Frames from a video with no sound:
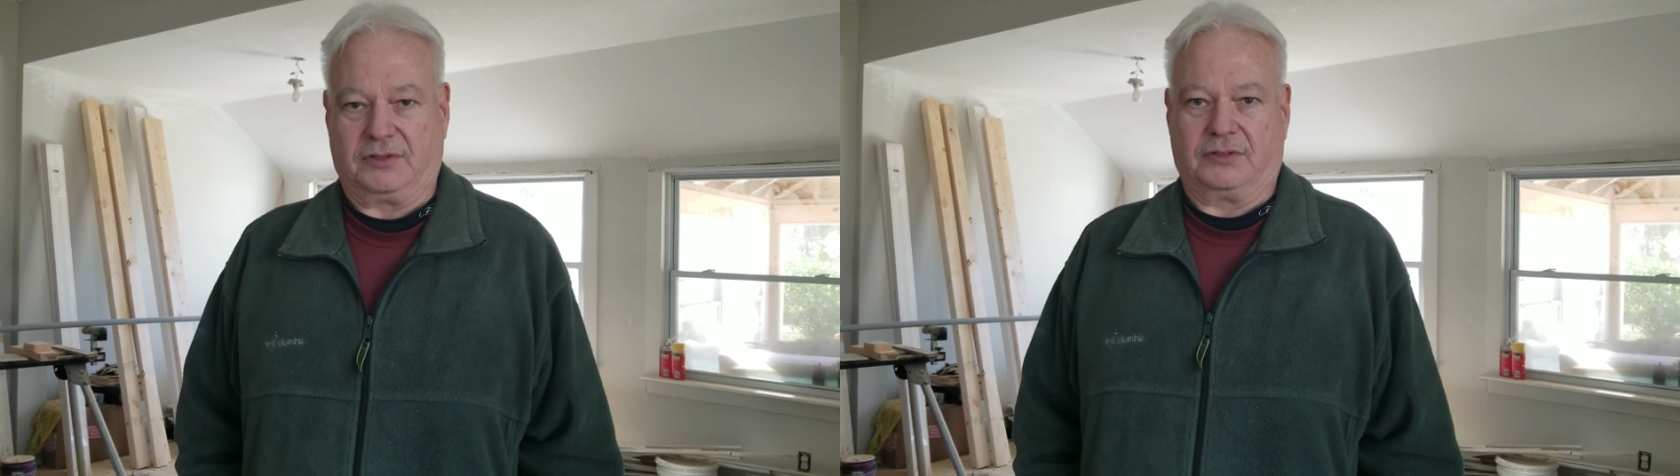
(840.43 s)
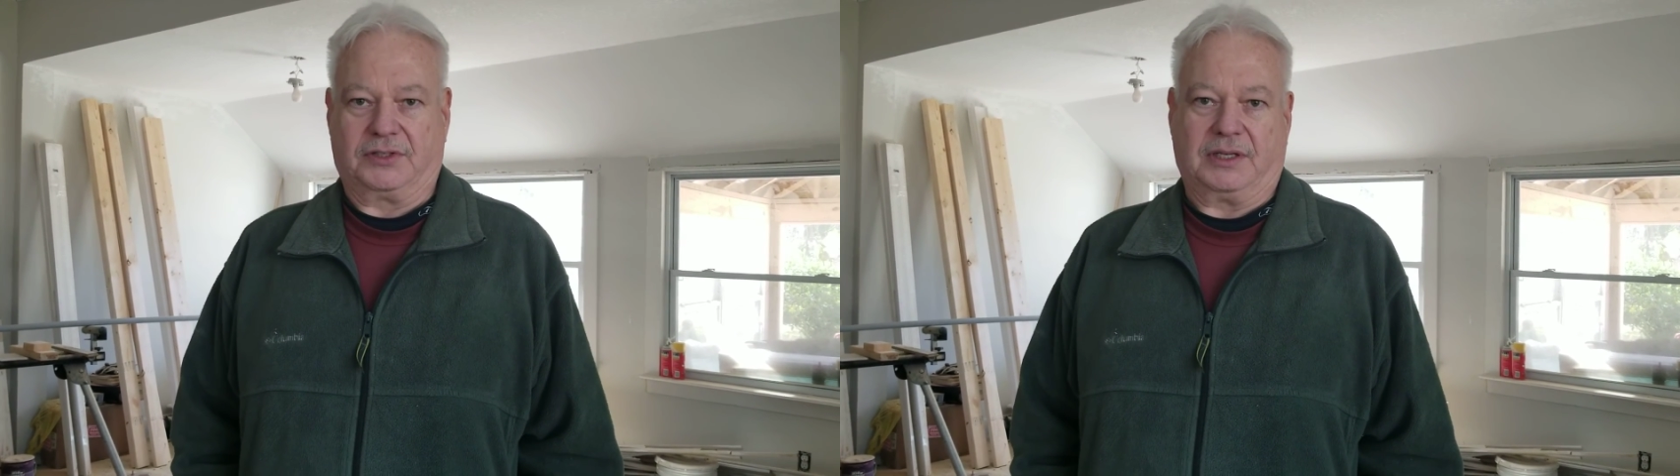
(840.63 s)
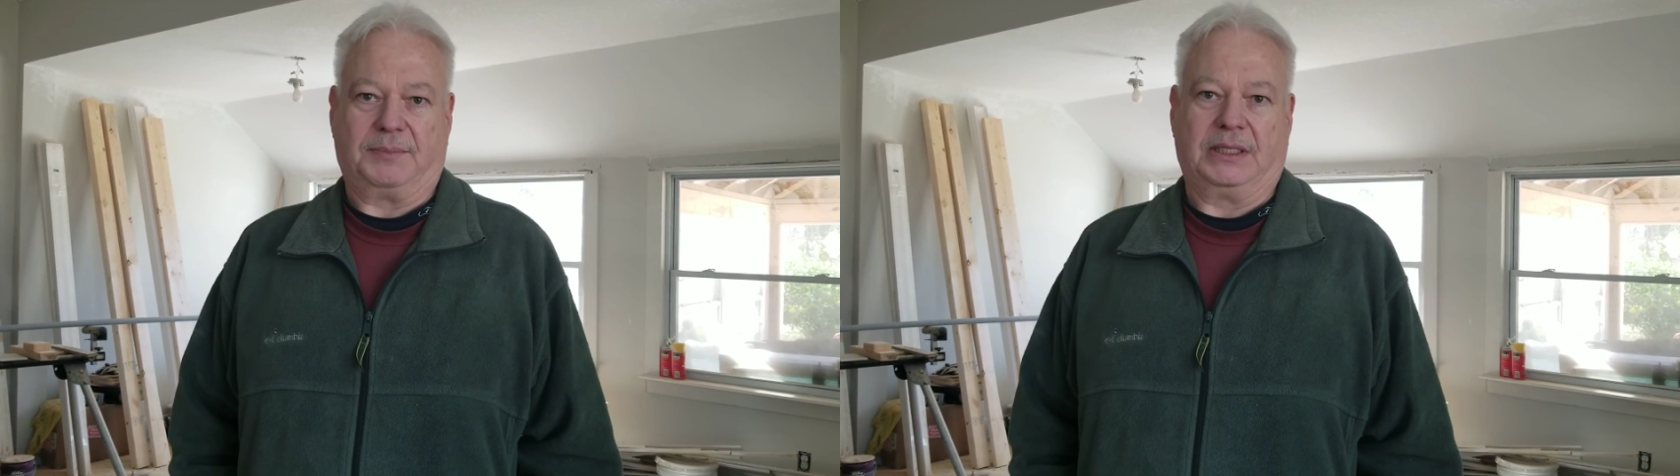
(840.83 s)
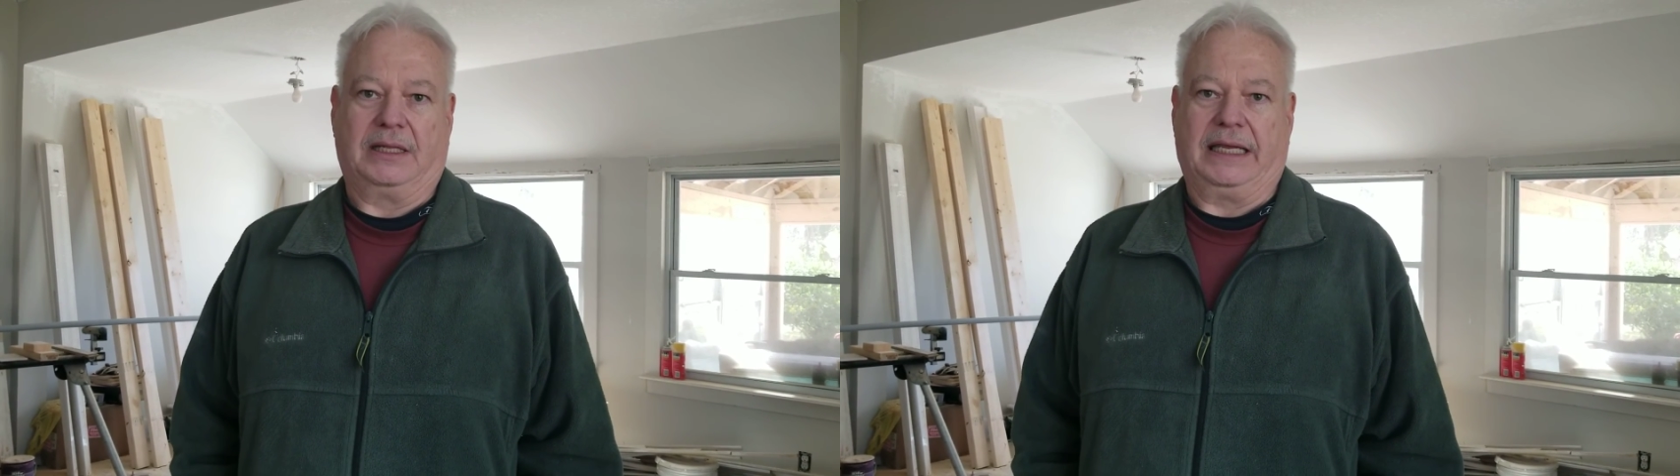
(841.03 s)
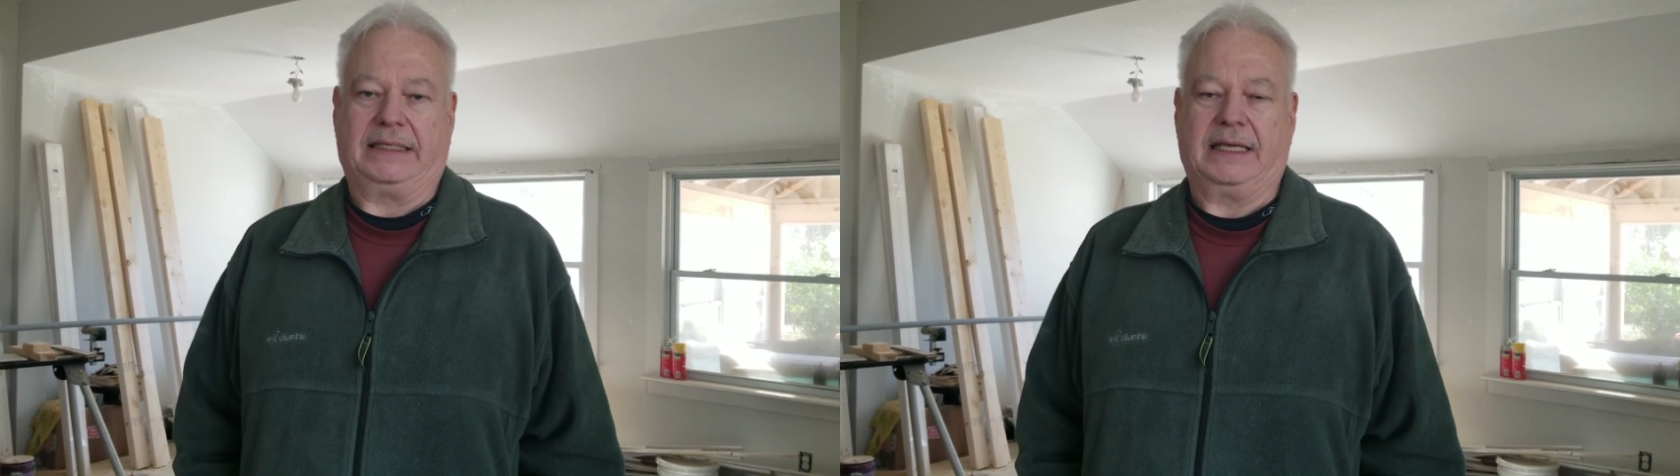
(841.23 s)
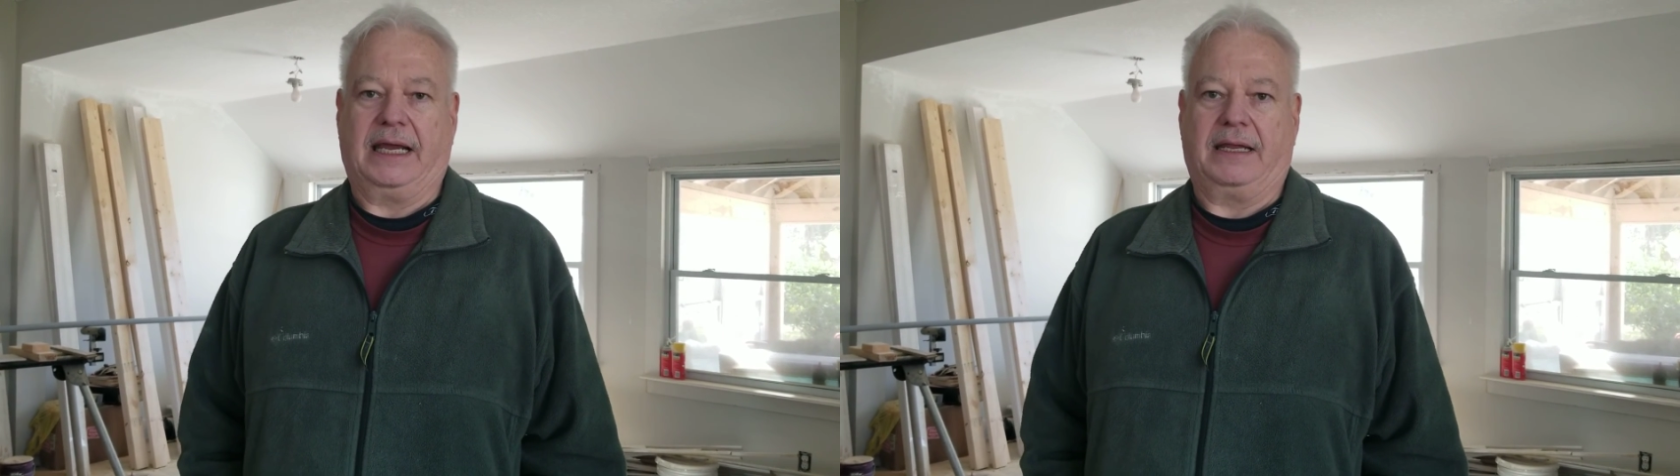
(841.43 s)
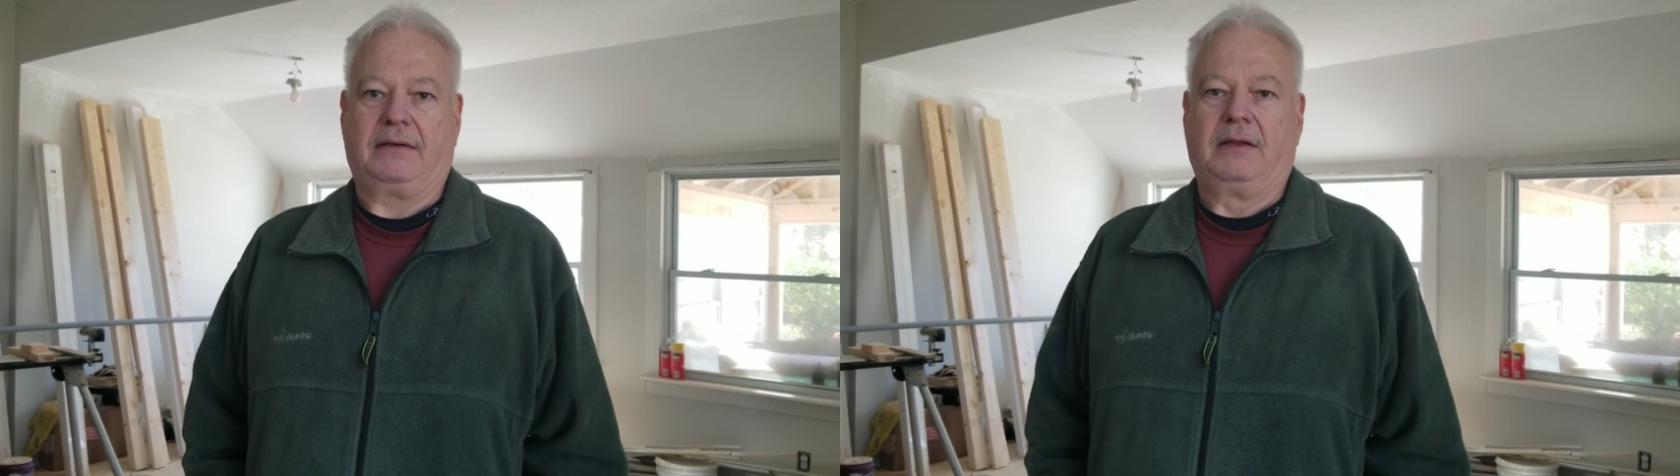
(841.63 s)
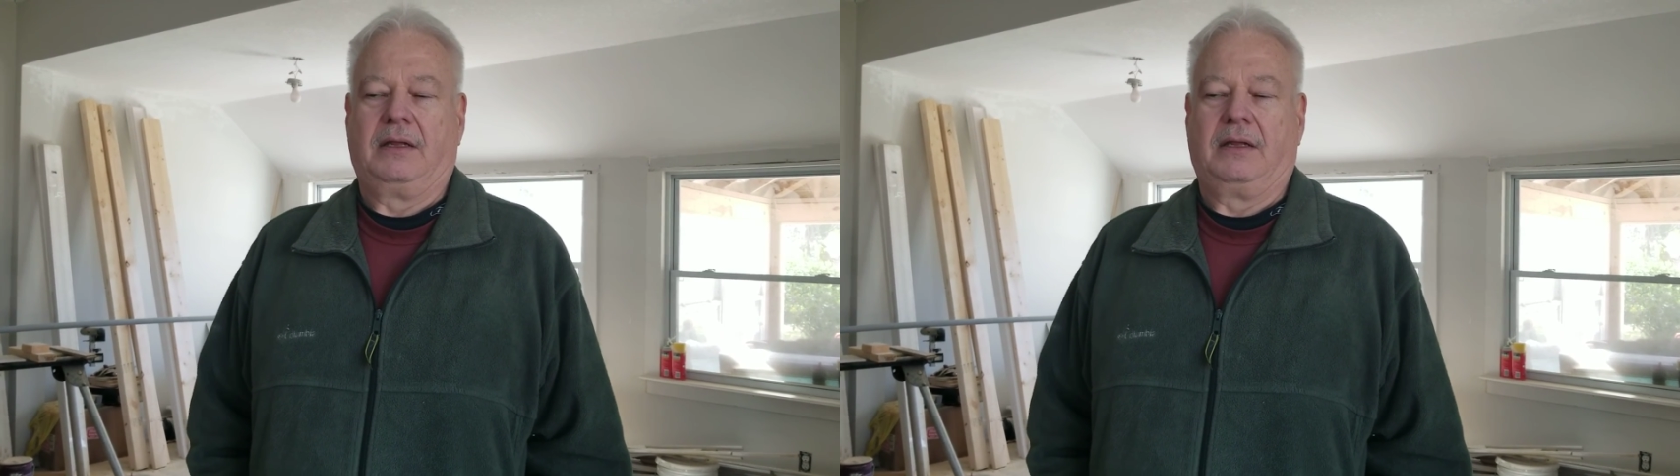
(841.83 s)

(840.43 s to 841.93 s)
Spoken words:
or something like that.